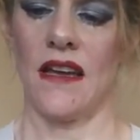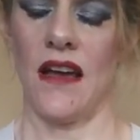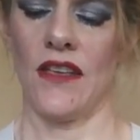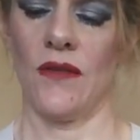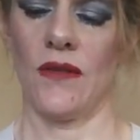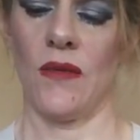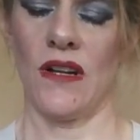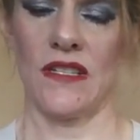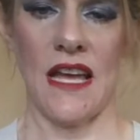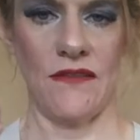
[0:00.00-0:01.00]
you would want
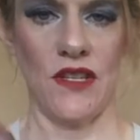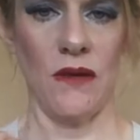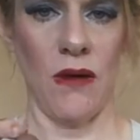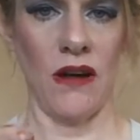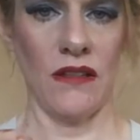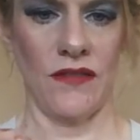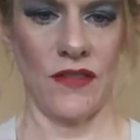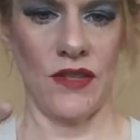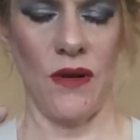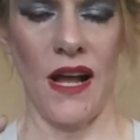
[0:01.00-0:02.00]
to have two balls for
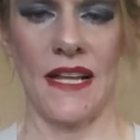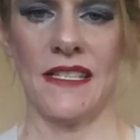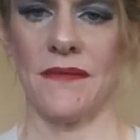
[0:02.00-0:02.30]
two eyes,